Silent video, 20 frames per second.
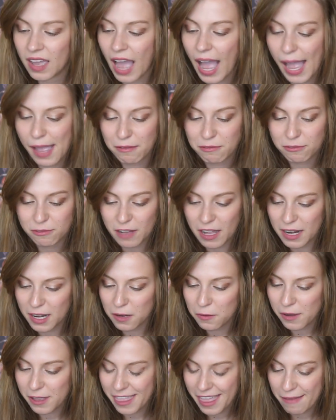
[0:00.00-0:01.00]
I'm
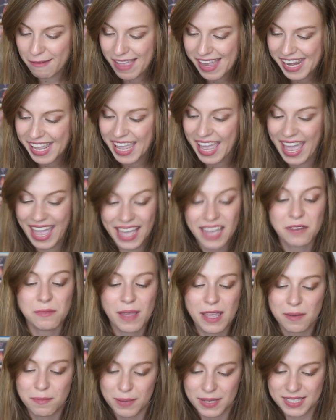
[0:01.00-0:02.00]
flooded with many
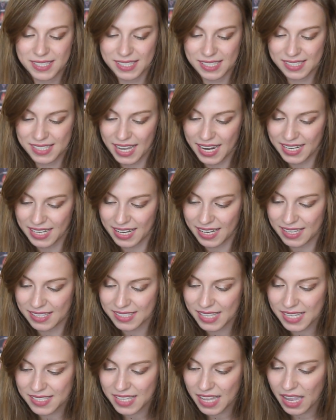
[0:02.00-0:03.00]
handmade business
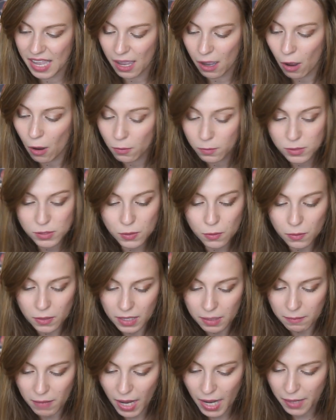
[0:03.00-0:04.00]
ideas. As a
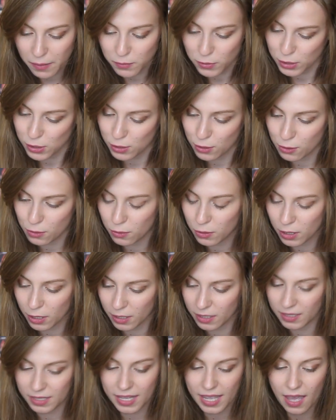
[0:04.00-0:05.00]
homeschooling mom with two
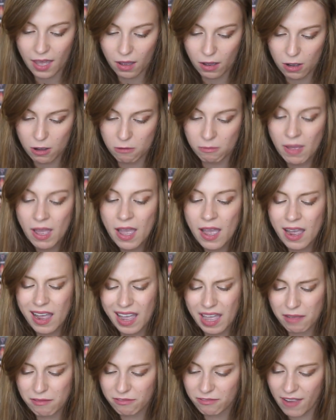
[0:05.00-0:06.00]
currently at home,
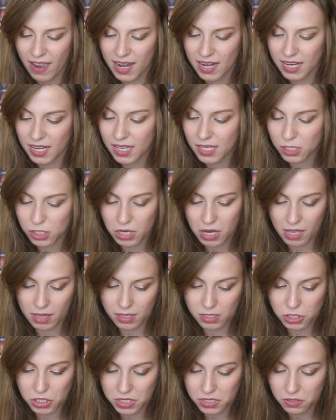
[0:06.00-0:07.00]
I am finding it
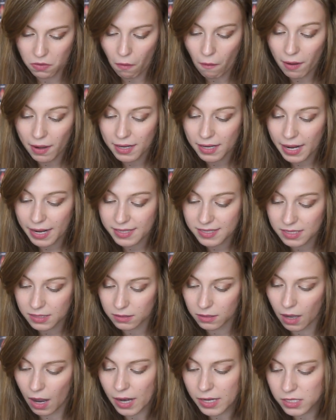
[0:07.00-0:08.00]
challenging to organize
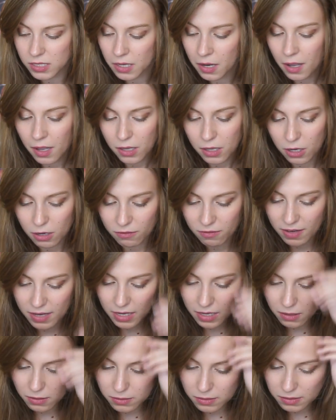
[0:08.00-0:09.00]
and launch. Your
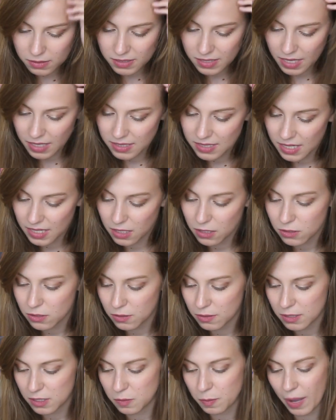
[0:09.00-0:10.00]
videos continue
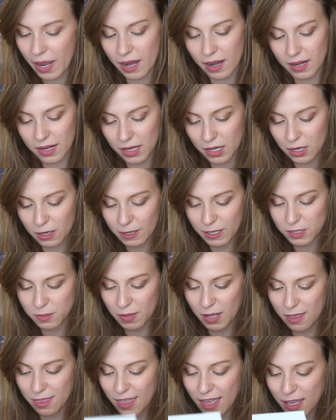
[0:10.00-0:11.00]
to inspire and
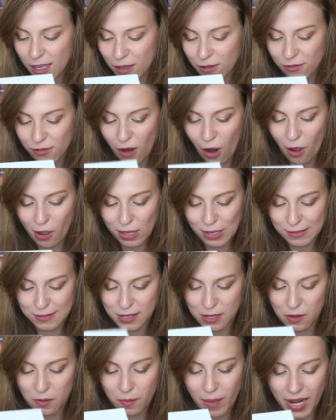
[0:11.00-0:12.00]
encourage me. Thank you for all you
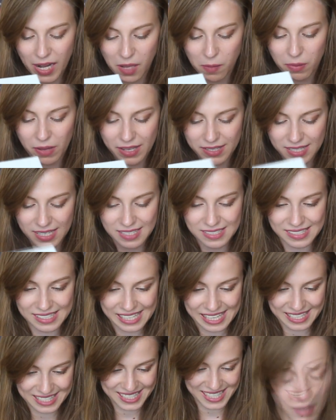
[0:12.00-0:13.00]
do. Many blessings,
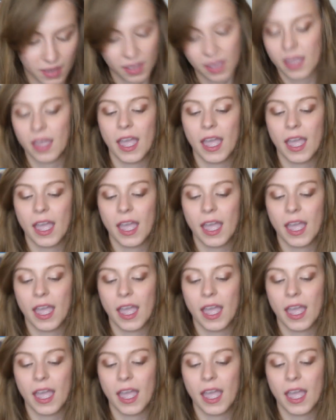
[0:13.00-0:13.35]
Lisa.